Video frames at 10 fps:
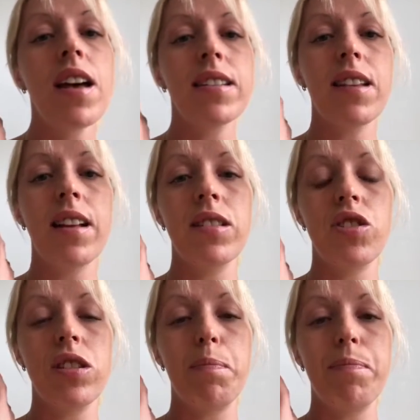sun's
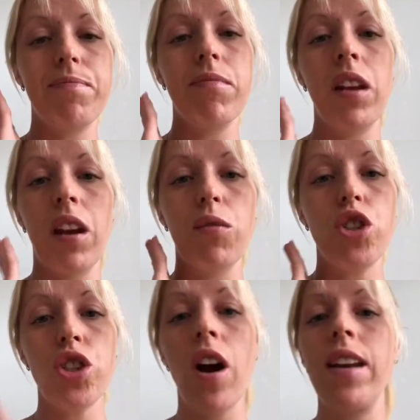just,
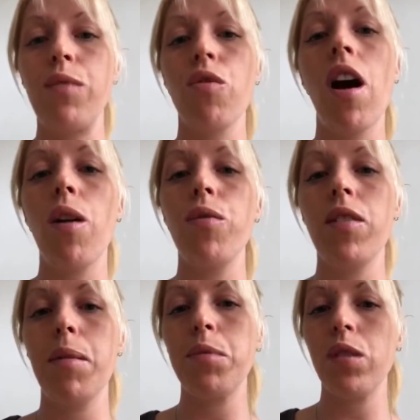shining right on them.